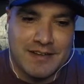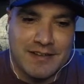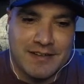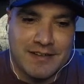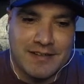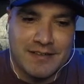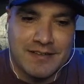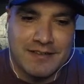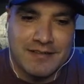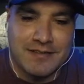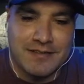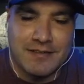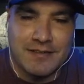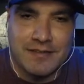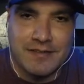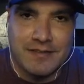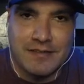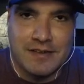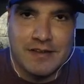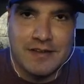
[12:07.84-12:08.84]

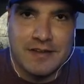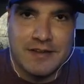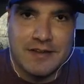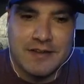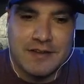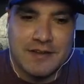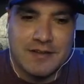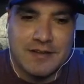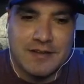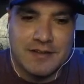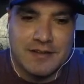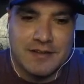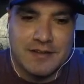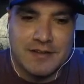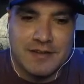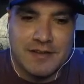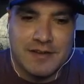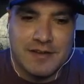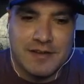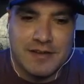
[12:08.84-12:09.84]

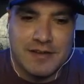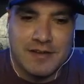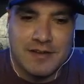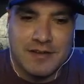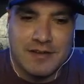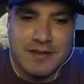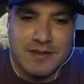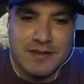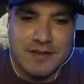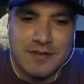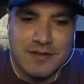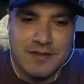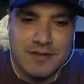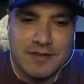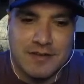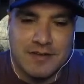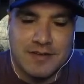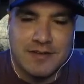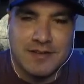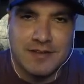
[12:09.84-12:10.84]

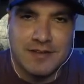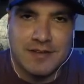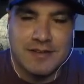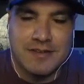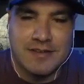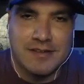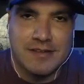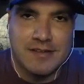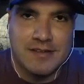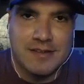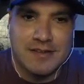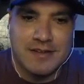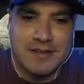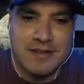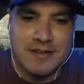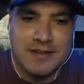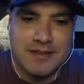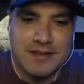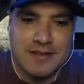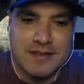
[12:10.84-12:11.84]

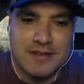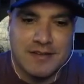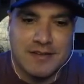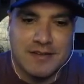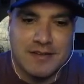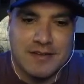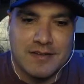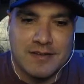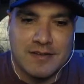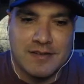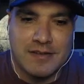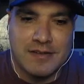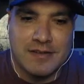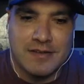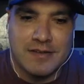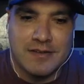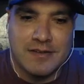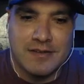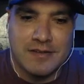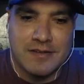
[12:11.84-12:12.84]
(silent)